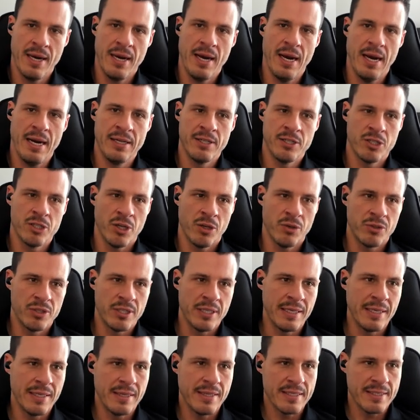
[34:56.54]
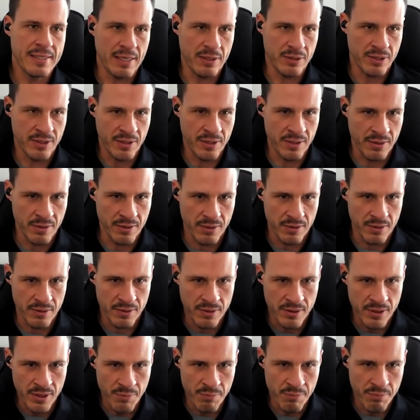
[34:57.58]
And so to get this out to
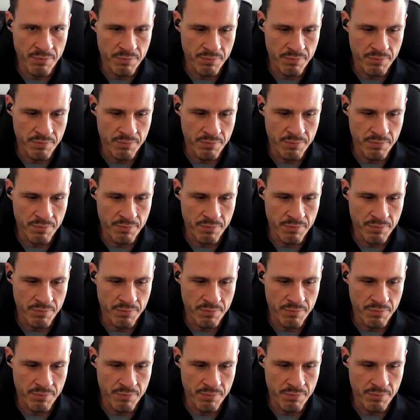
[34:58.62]
the